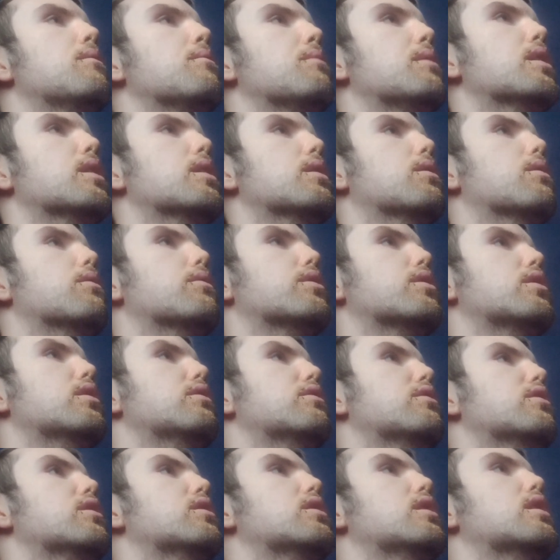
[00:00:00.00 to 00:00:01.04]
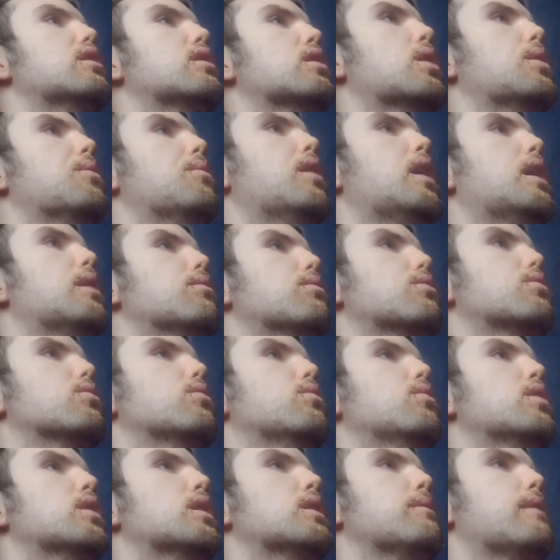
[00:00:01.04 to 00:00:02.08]
Obviously she did know what I was
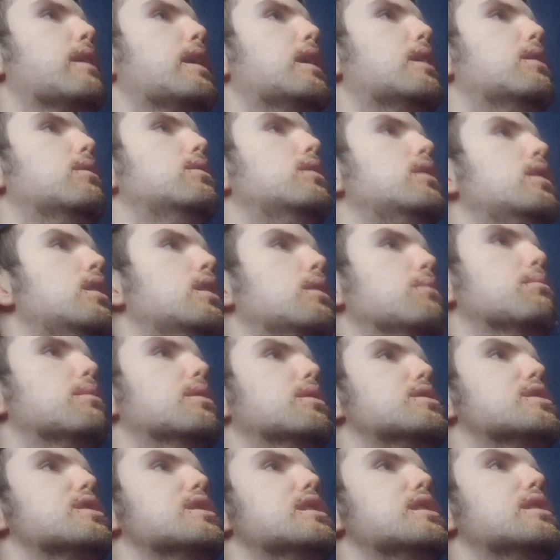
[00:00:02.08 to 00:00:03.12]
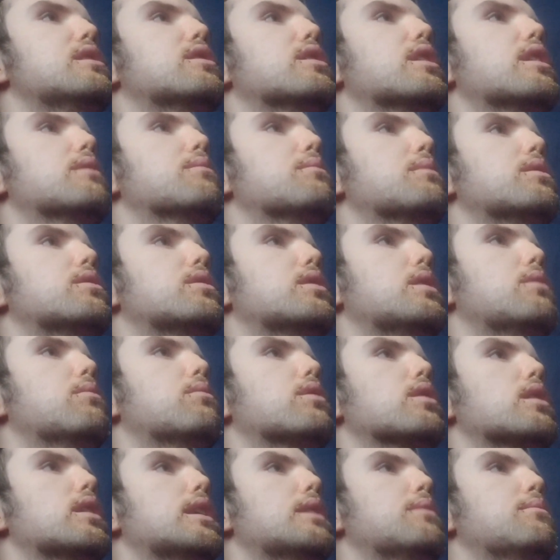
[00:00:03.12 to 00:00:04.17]
talking about, but she
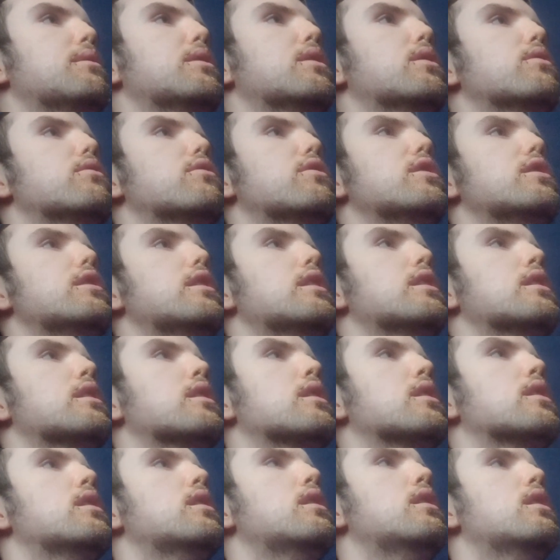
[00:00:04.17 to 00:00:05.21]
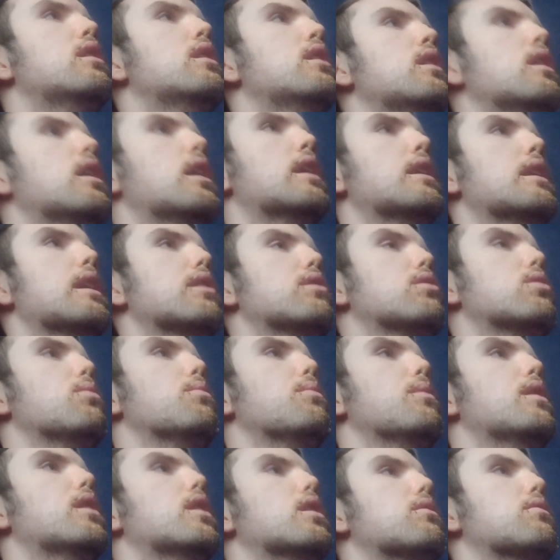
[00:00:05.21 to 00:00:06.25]
was claiming that she didn't, and that's the
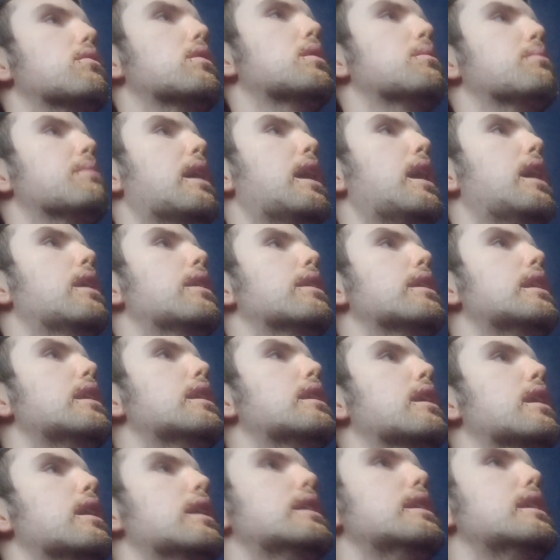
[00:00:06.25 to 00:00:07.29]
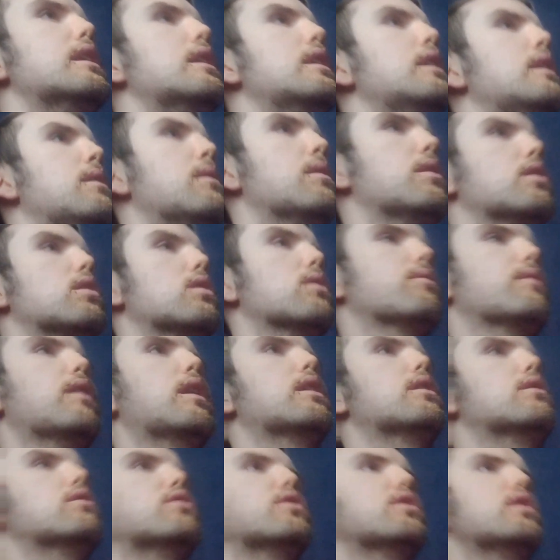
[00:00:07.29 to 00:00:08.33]
worst thing about it. It's the
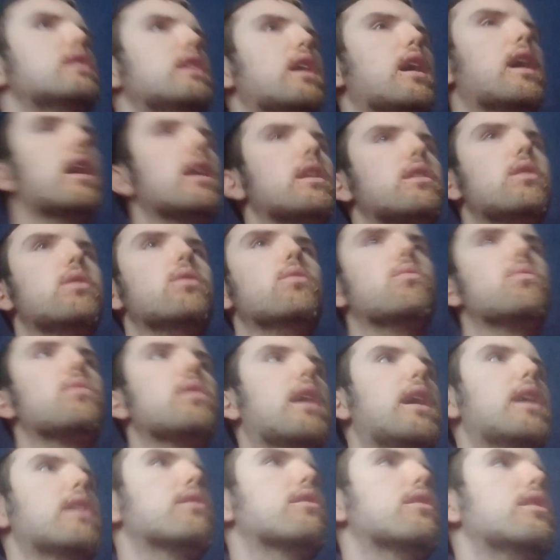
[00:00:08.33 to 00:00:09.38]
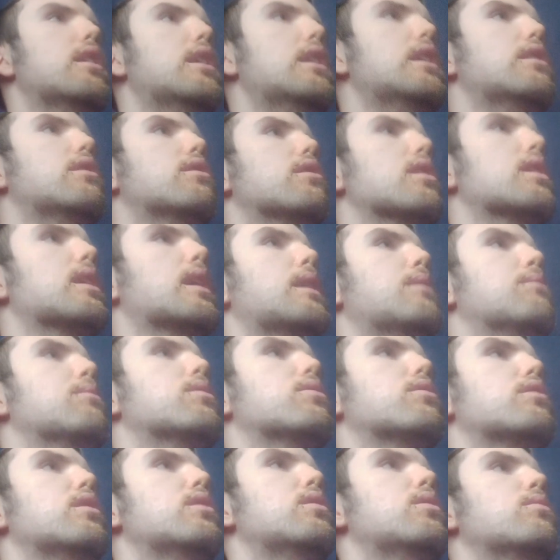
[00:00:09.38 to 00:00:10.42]
fact that she had the audacity to claim
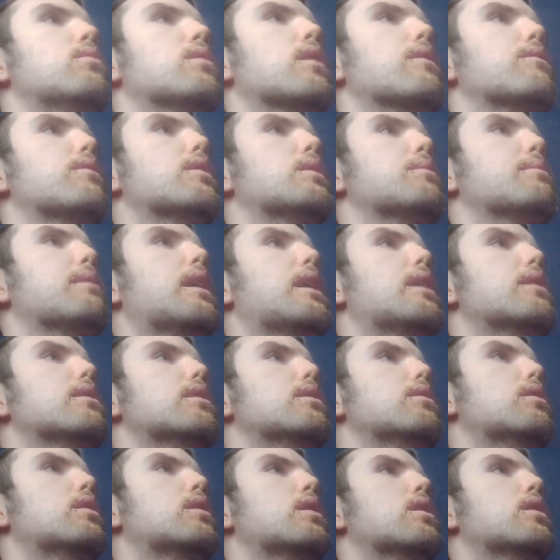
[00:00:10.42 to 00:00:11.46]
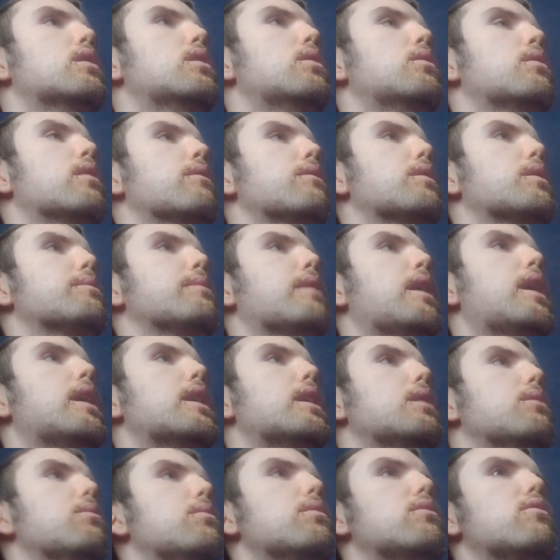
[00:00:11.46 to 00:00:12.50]
that she knew nothing about
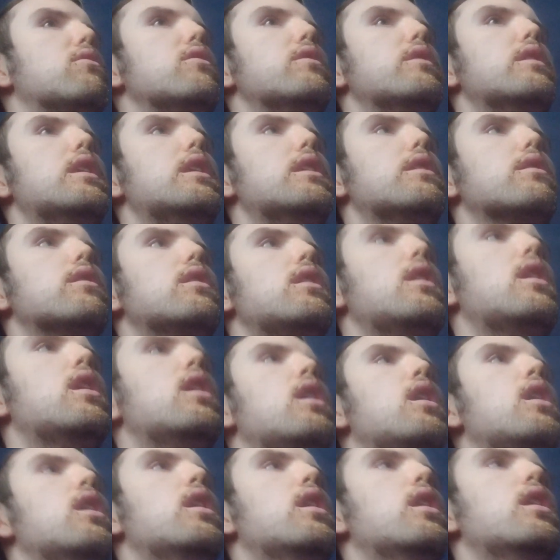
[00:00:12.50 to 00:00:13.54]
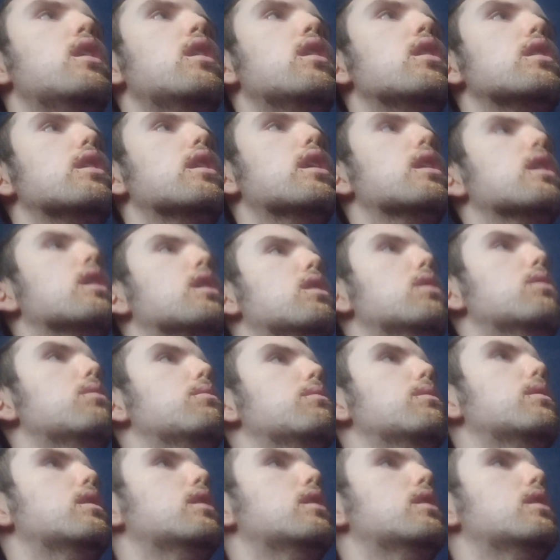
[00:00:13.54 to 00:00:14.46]
it, which she did. But